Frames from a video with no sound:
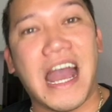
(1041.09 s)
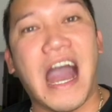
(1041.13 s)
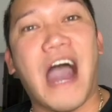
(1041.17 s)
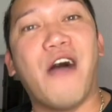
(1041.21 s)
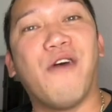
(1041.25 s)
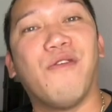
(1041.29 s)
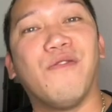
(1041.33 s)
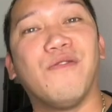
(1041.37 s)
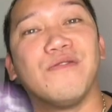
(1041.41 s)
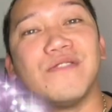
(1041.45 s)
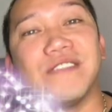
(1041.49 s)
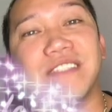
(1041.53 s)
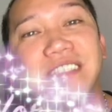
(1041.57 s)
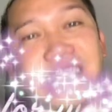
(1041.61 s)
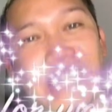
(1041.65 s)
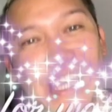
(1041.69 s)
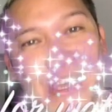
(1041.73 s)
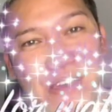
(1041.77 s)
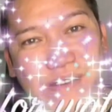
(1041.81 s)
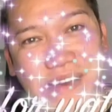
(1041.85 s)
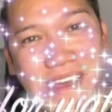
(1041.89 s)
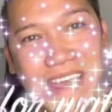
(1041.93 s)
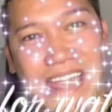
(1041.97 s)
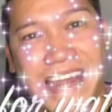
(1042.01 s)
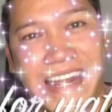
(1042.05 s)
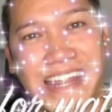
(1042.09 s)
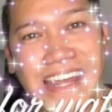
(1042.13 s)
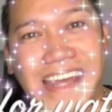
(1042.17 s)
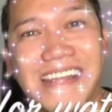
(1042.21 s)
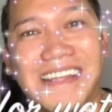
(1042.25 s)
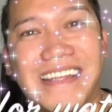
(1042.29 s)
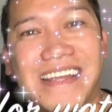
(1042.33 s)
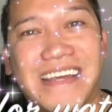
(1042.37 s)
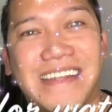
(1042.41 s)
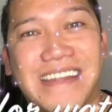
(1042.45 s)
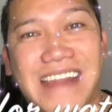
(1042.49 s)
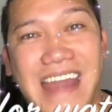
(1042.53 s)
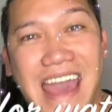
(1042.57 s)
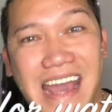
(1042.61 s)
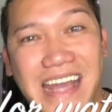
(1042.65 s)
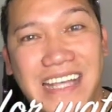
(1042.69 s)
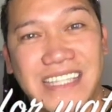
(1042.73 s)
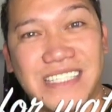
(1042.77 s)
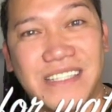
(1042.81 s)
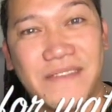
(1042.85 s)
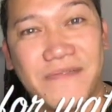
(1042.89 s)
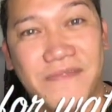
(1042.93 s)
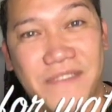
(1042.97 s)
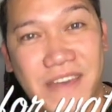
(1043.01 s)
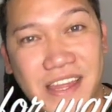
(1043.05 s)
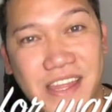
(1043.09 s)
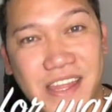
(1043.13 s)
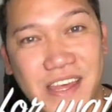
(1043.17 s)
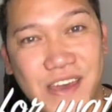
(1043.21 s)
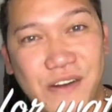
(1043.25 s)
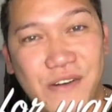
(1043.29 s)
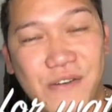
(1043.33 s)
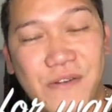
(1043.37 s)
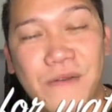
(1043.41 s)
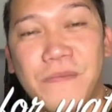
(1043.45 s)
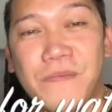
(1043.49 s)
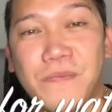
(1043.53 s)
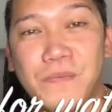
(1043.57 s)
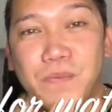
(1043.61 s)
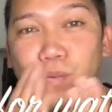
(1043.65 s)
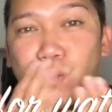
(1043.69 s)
I will see you again in the next video.